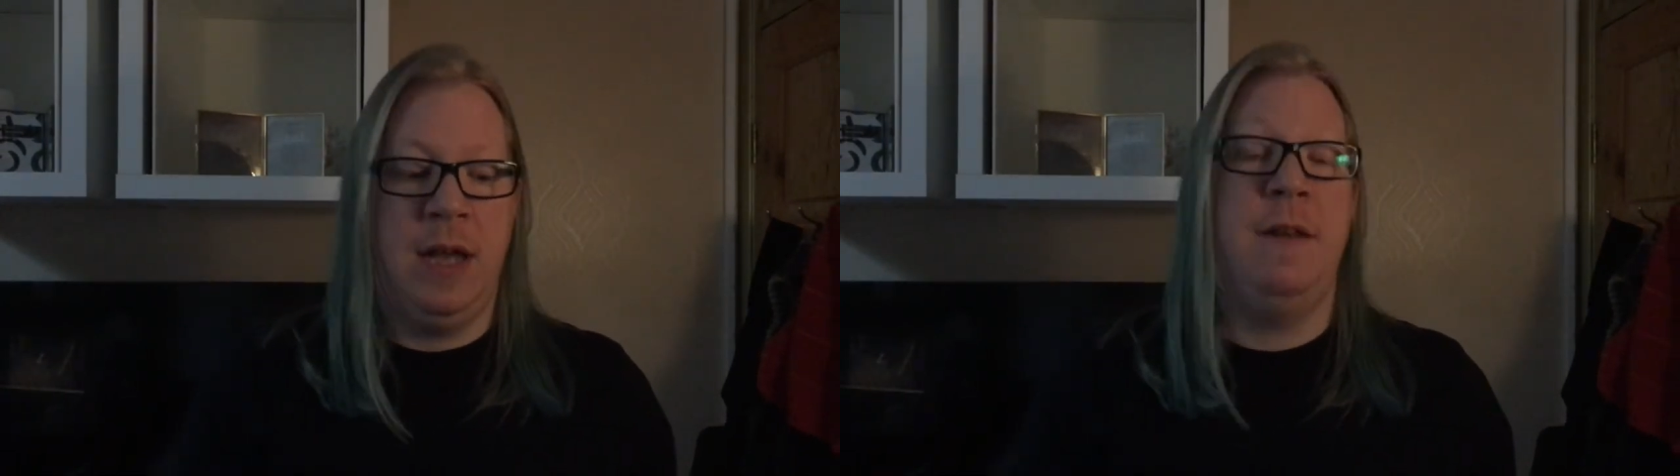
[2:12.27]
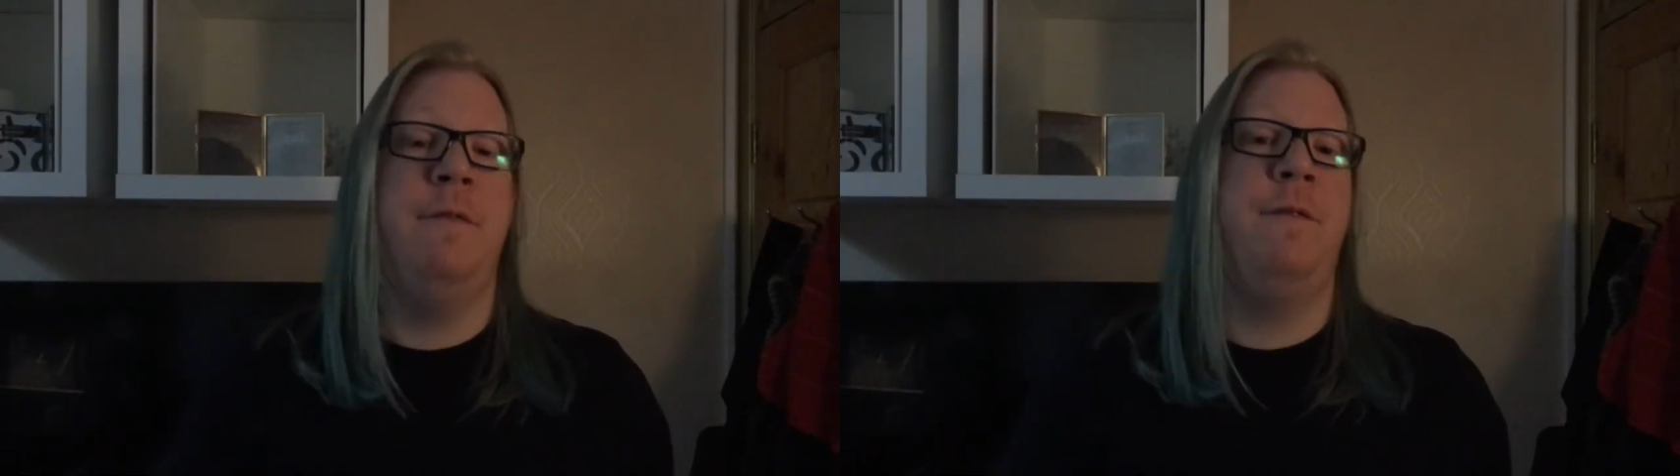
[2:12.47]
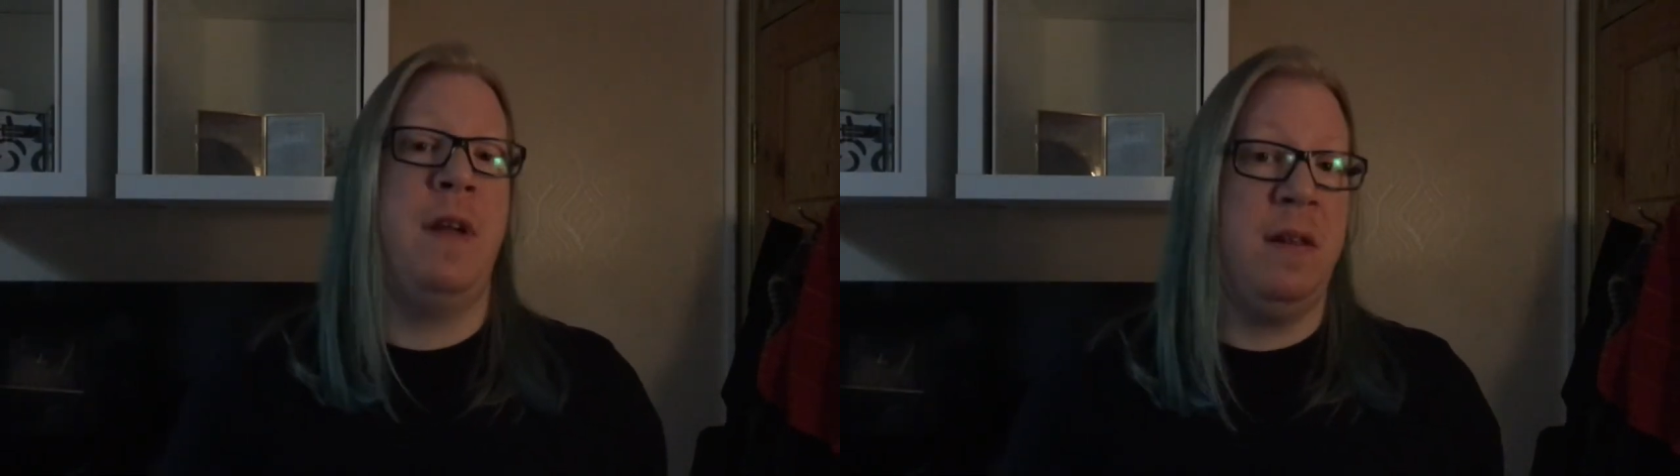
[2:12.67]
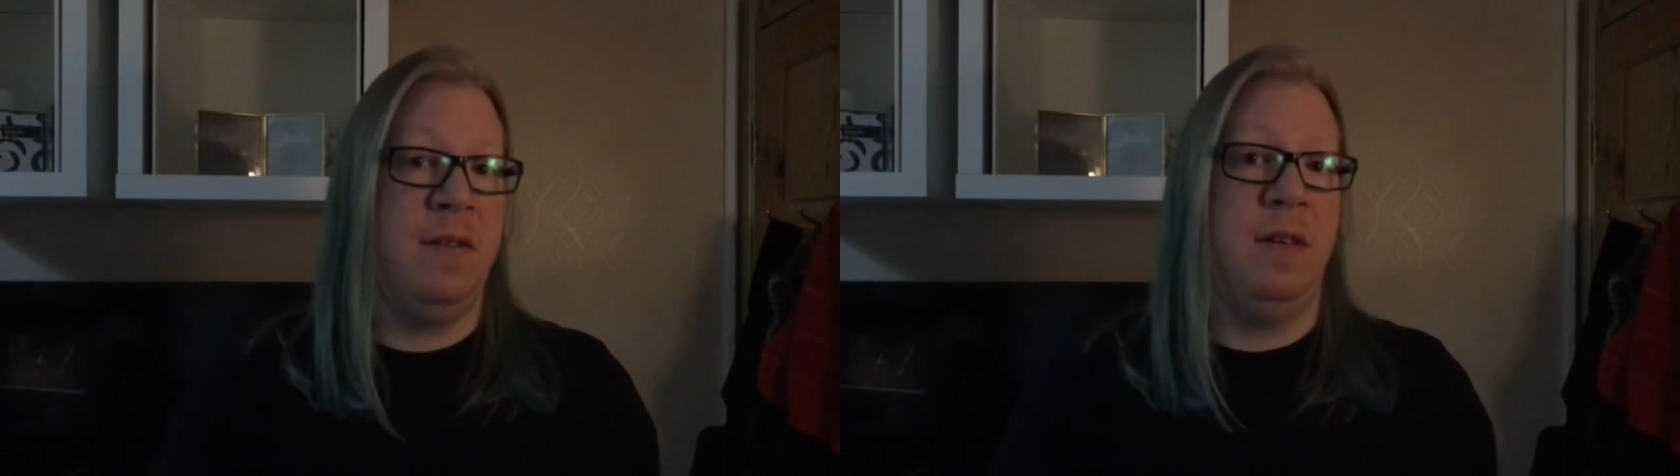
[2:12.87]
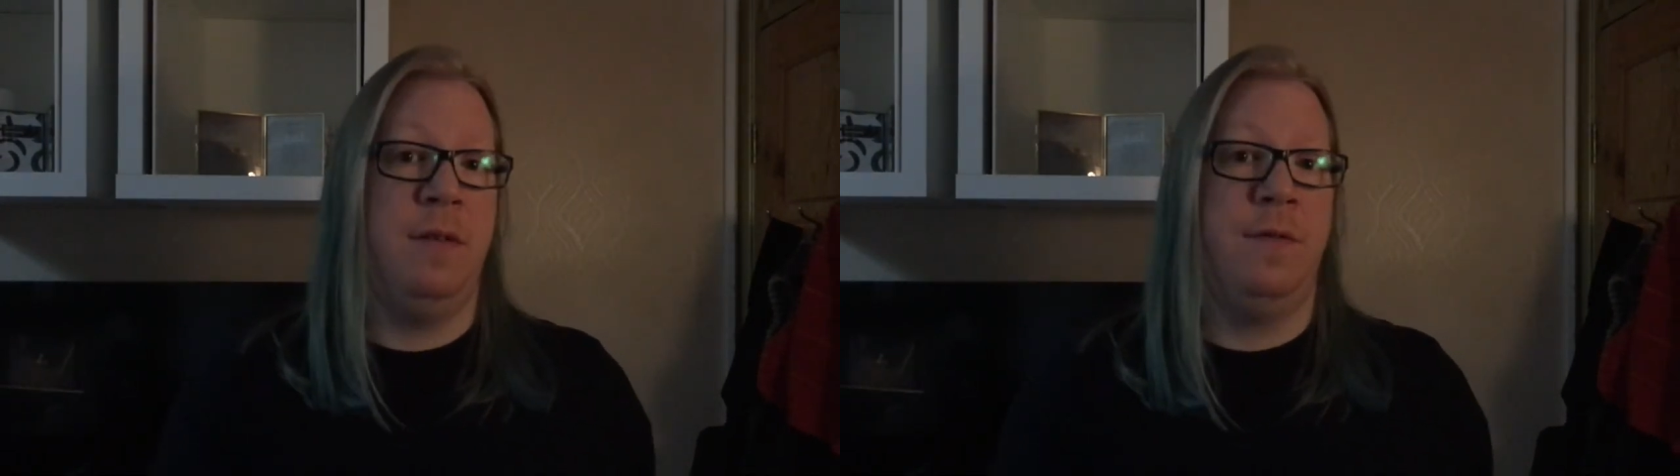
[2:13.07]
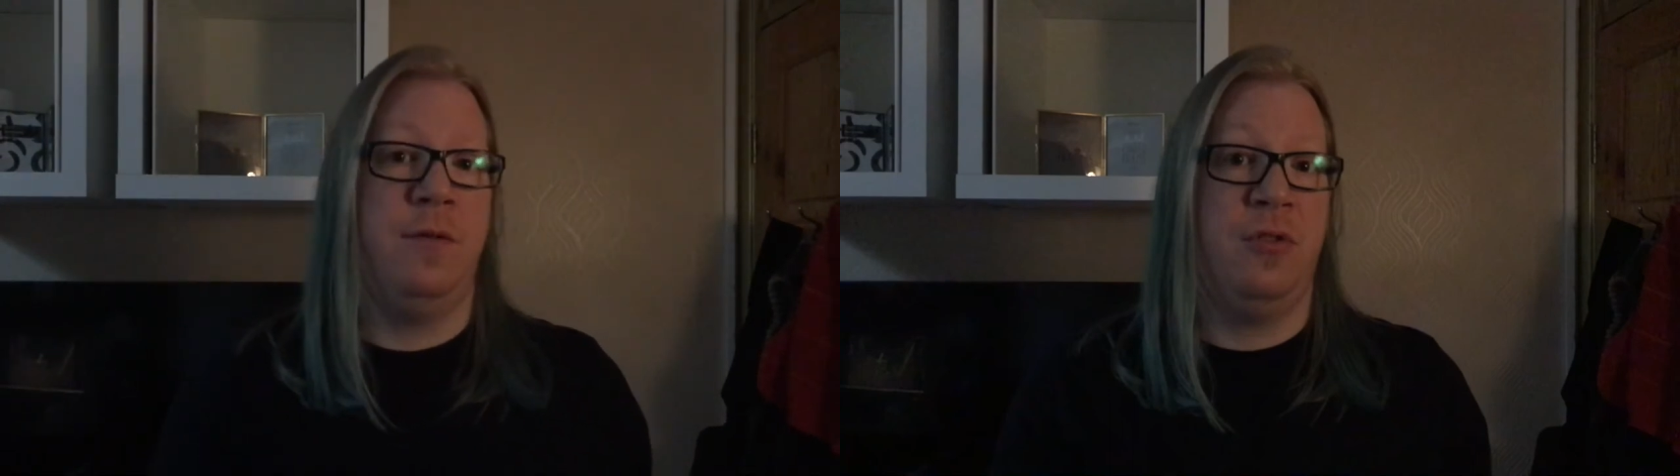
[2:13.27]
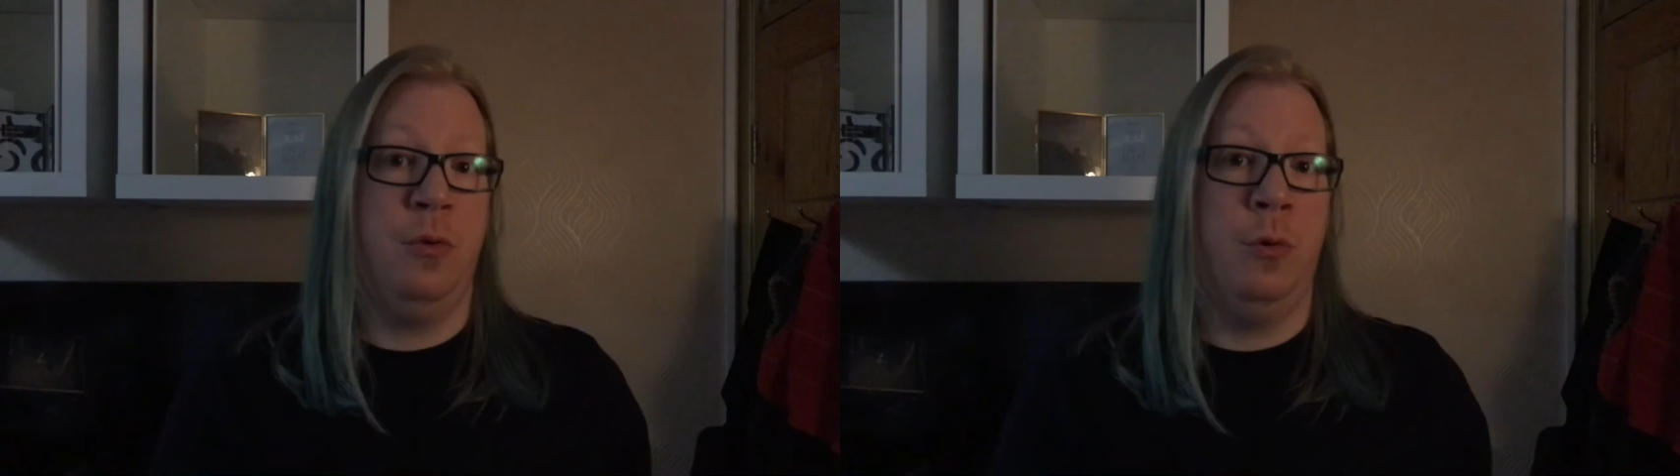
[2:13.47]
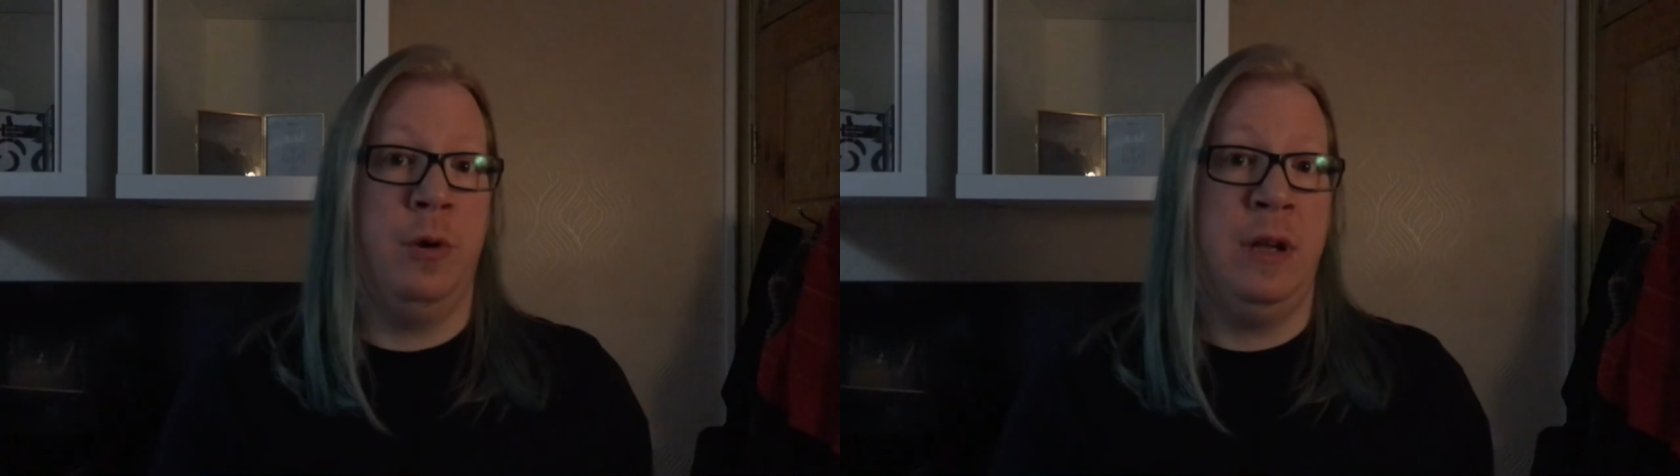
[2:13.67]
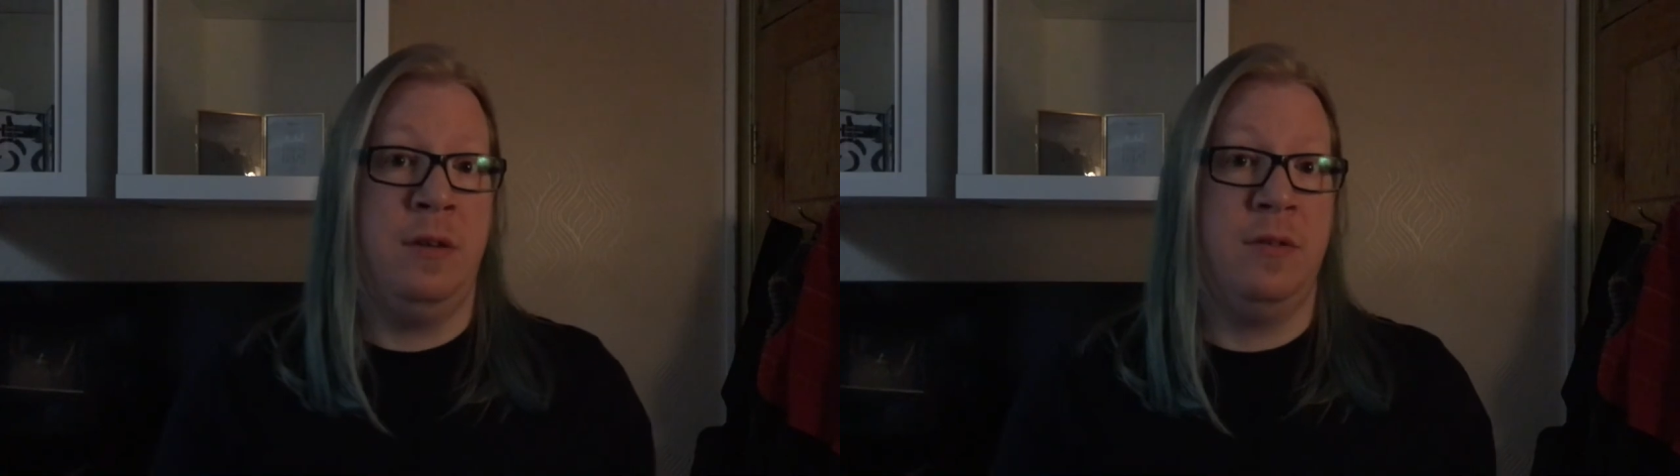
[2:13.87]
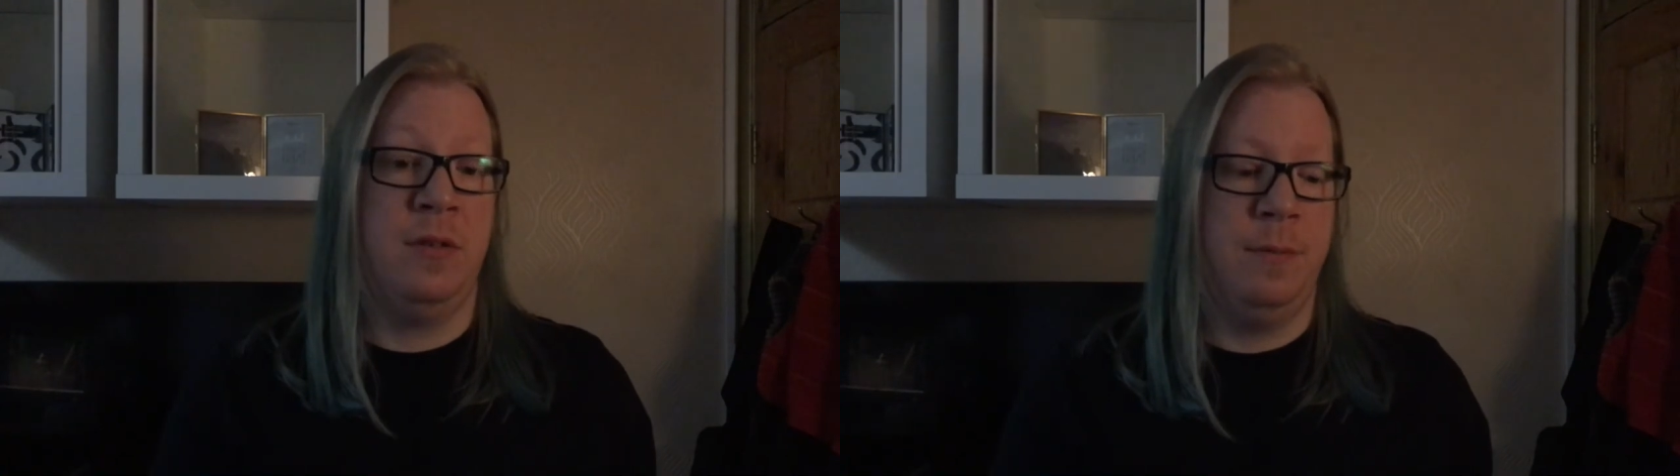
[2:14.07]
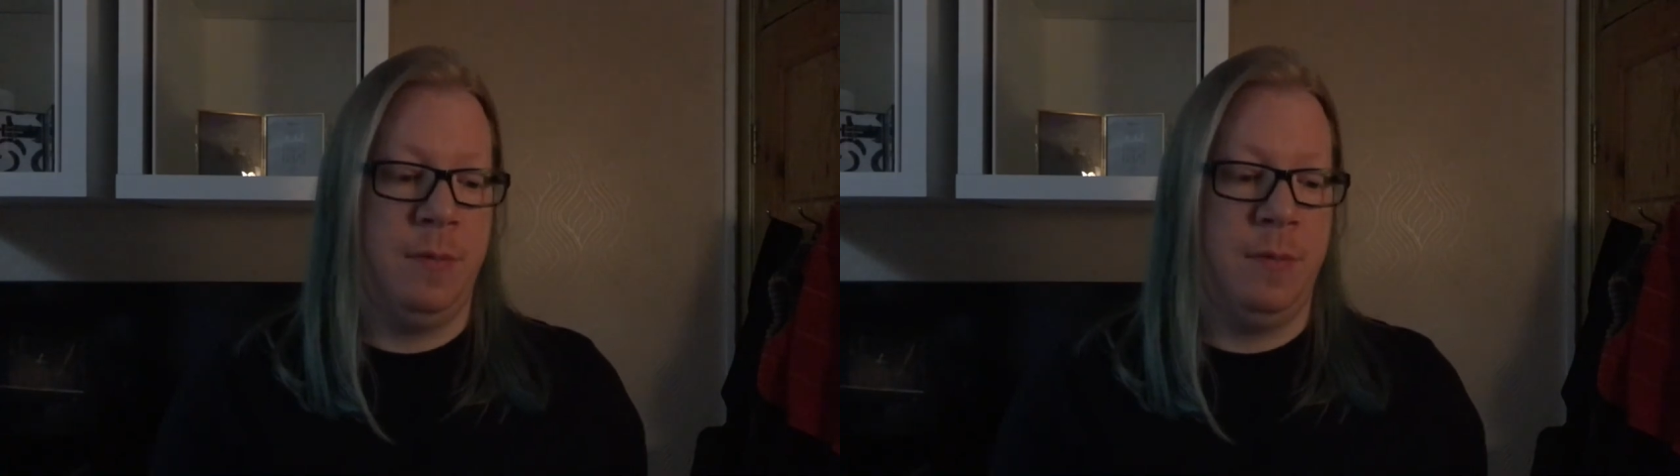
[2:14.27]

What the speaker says: inventive stories